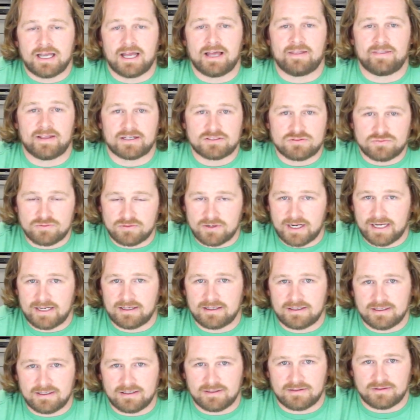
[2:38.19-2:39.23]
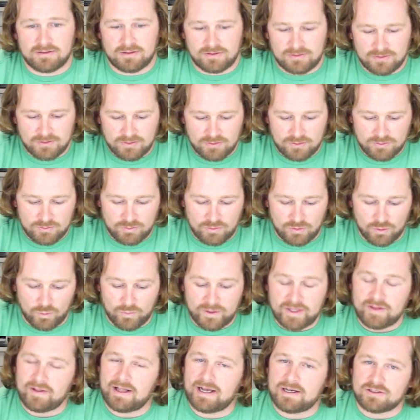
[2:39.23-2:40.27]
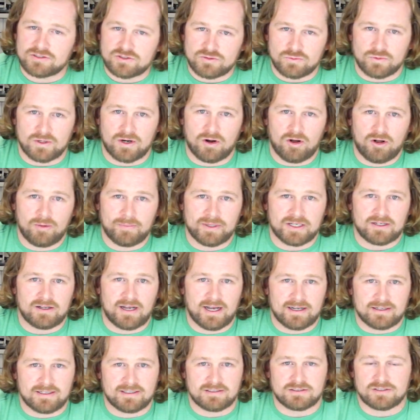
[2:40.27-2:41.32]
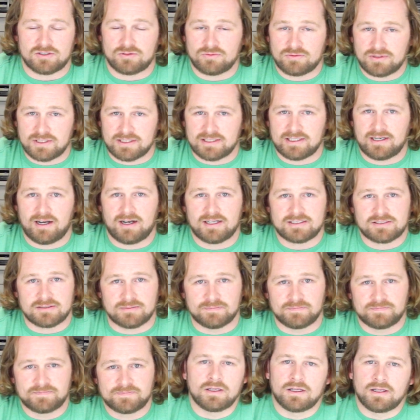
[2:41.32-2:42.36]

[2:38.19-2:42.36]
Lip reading: And that's right in the wheelhouse where all metal hot ends are really awesome.